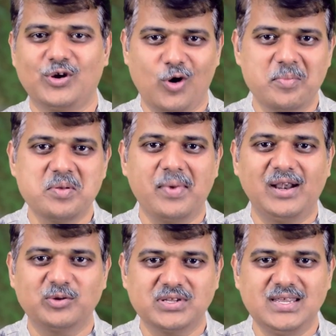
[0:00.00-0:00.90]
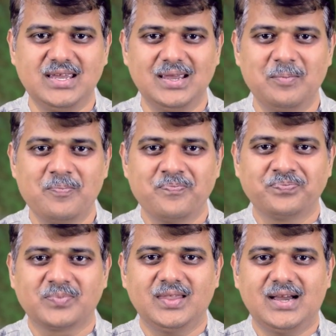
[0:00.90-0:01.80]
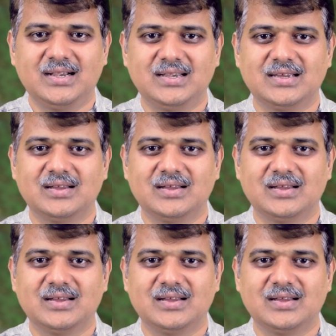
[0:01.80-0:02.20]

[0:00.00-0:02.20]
common man to see that